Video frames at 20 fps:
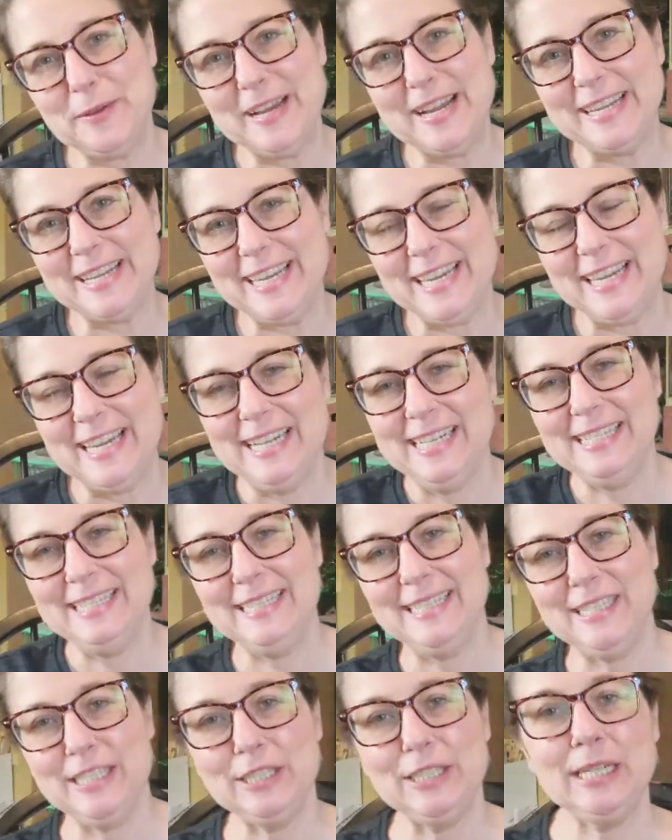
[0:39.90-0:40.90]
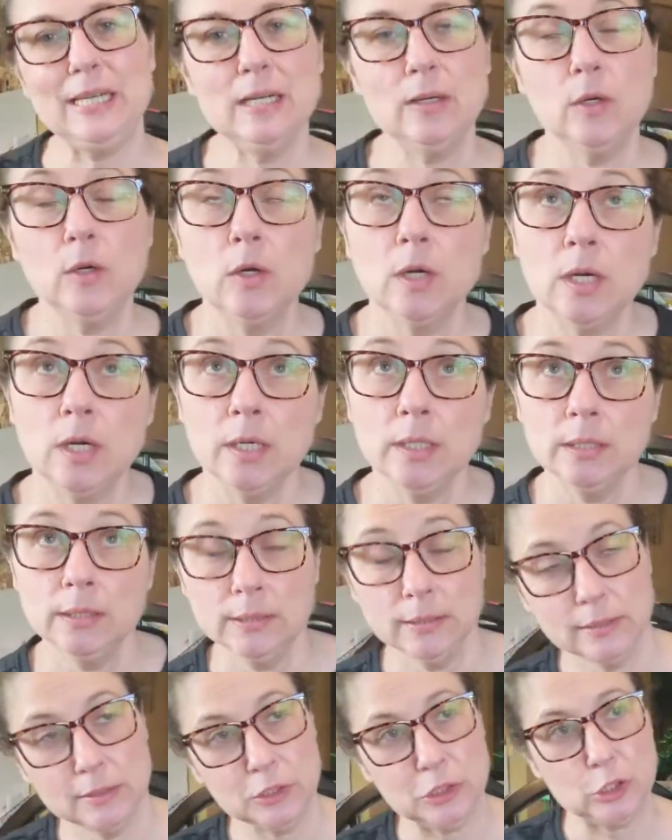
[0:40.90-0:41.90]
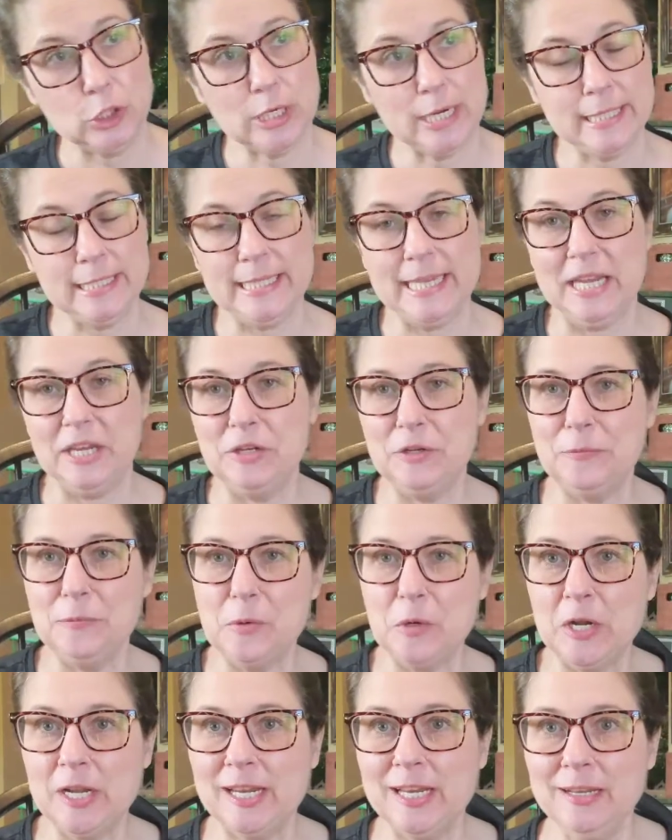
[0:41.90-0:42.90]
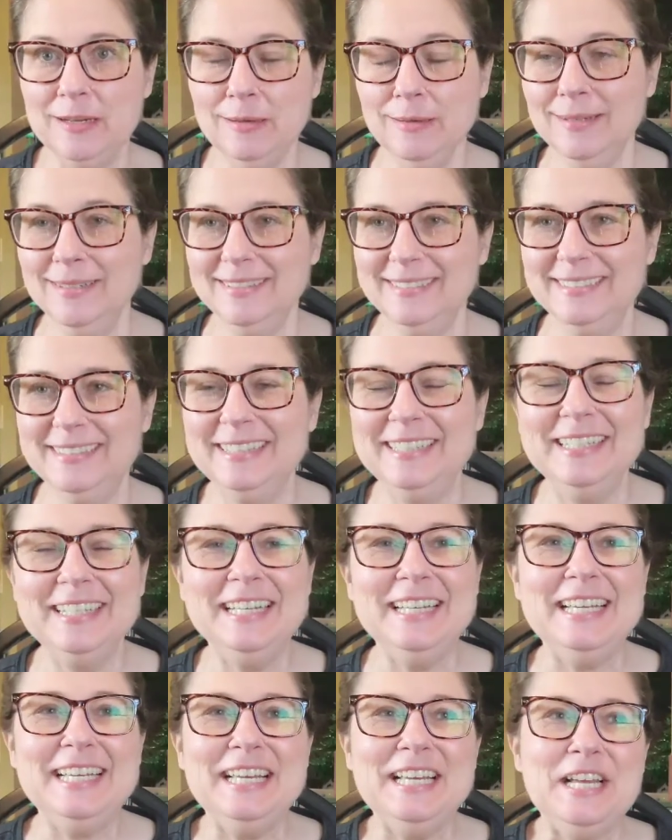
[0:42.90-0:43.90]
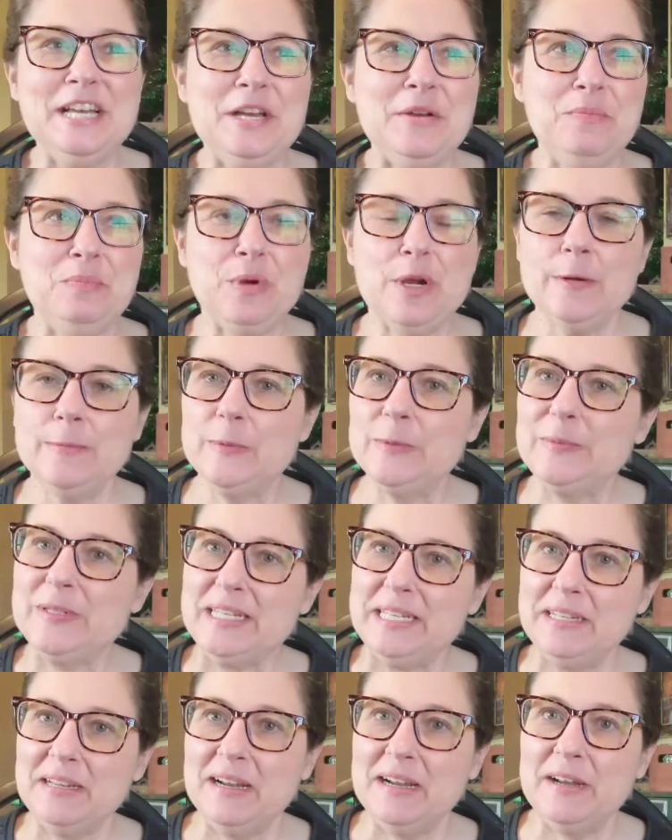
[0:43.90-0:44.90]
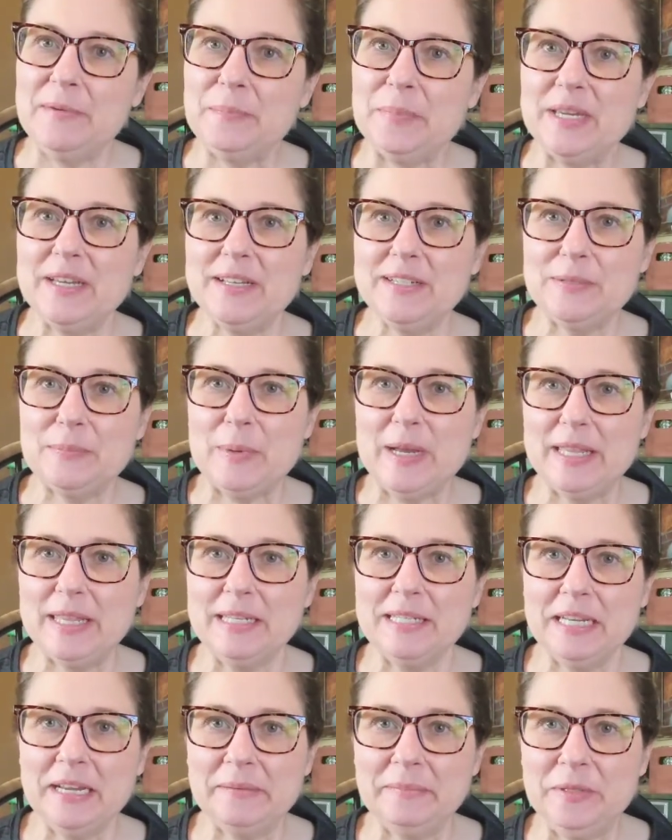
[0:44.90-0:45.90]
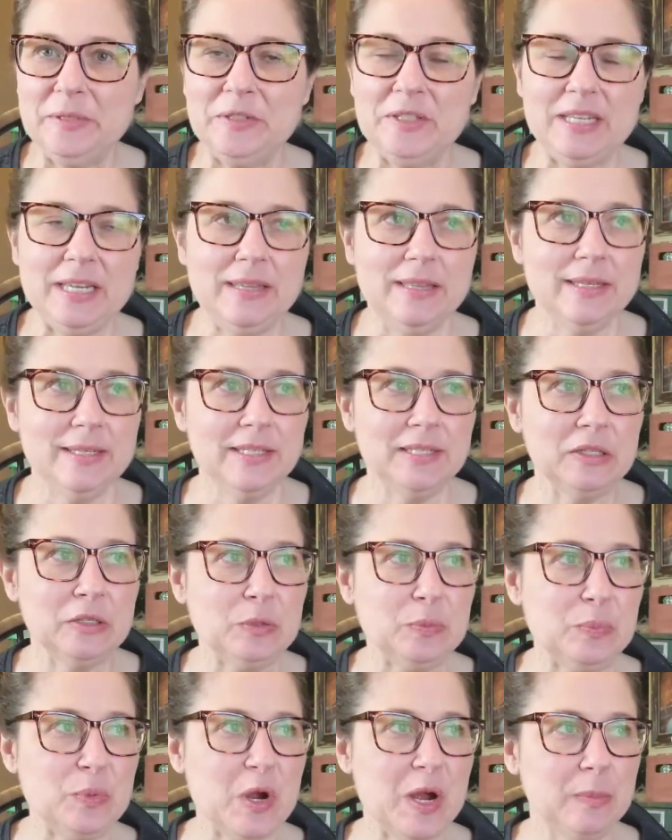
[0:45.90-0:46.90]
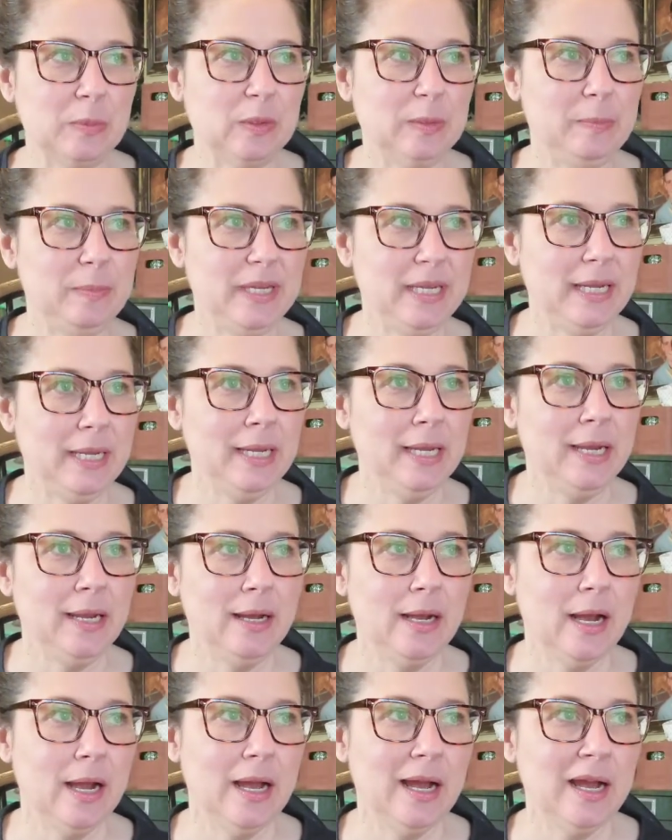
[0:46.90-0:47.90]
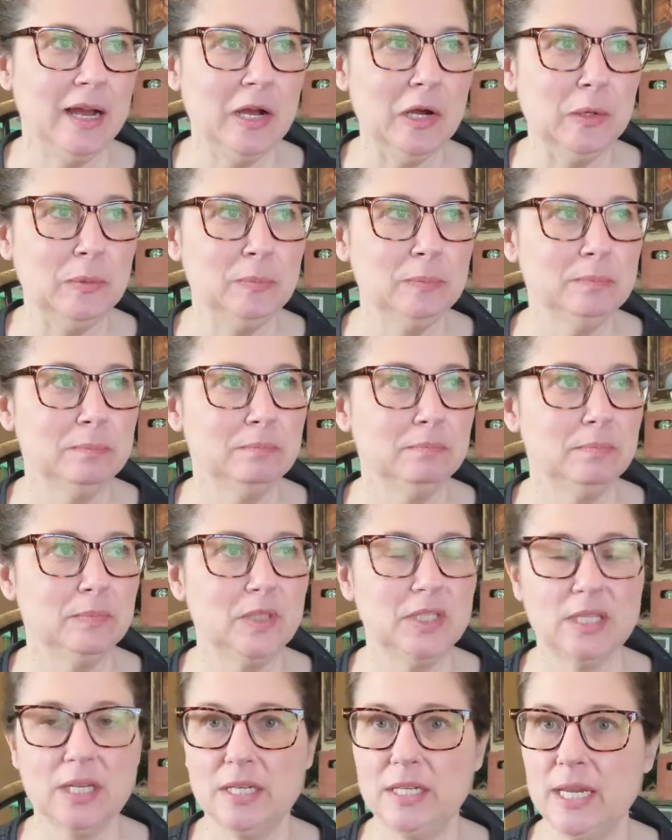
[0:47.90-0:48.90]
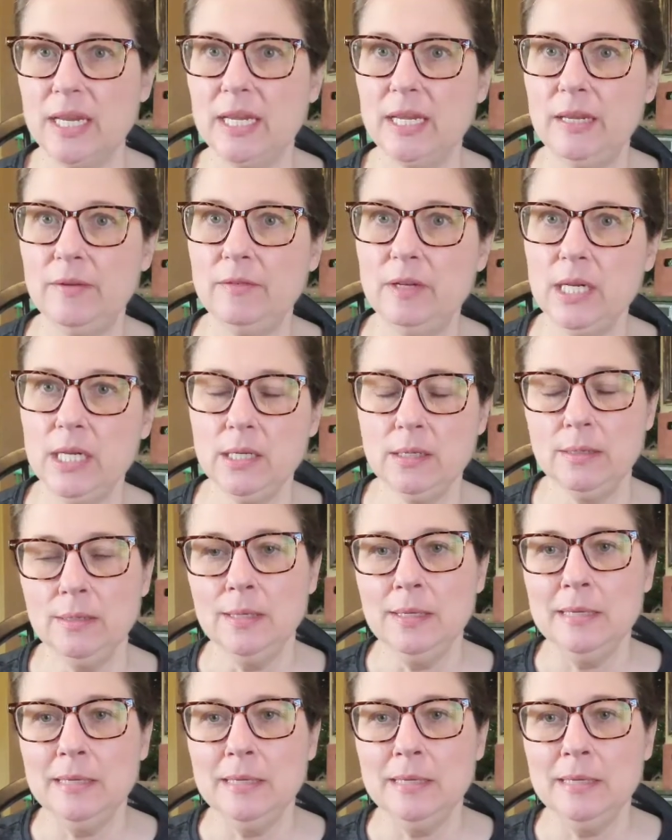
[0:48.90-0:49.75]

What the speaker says: everybody, or should I say good morning? Probably not, because by the time you see this, it'll probably be Sunday evening.